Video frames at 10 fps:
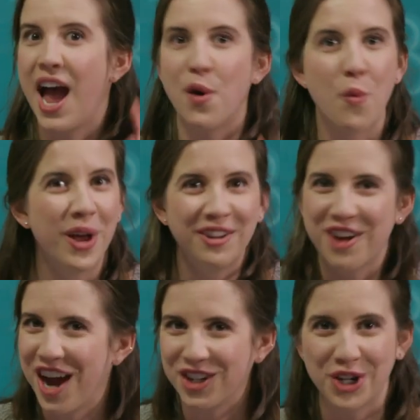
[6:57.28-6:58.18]
I will
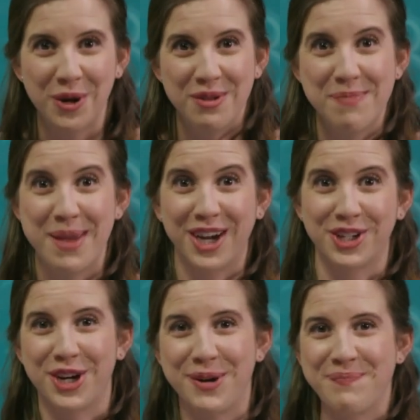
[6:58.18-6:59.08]
not show you the
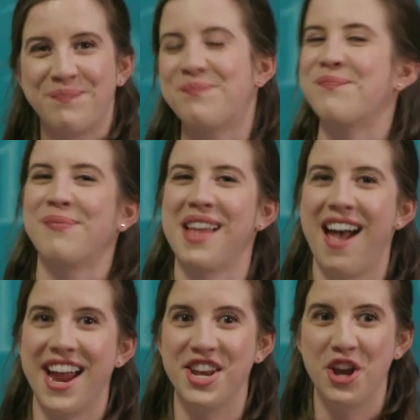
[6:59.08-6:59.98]
picture.
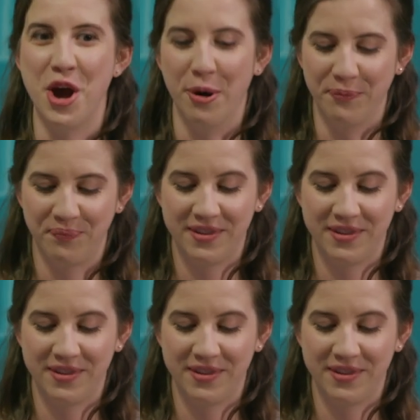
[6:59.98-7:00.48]
I know.